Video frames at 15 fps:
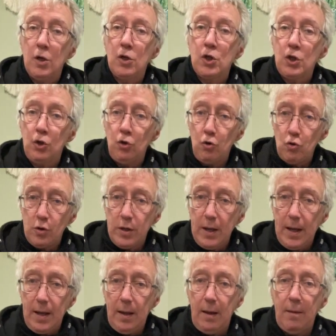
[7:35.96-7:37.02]
Talk
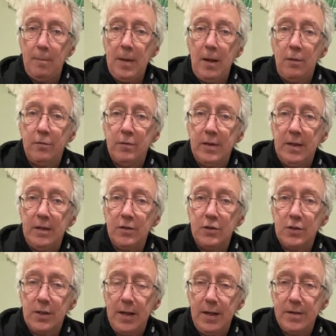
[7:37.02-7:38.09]
about things,
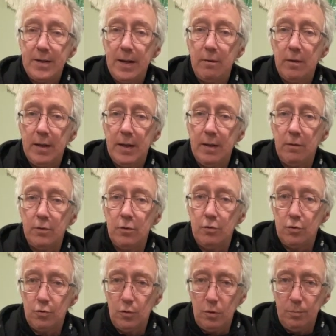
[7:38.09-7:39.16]
say it out loud,
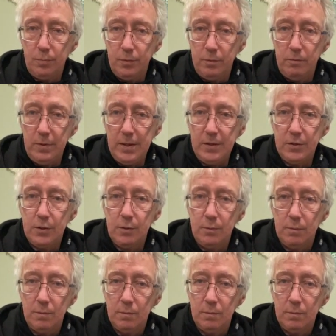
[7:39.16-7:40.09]
drop the wrist.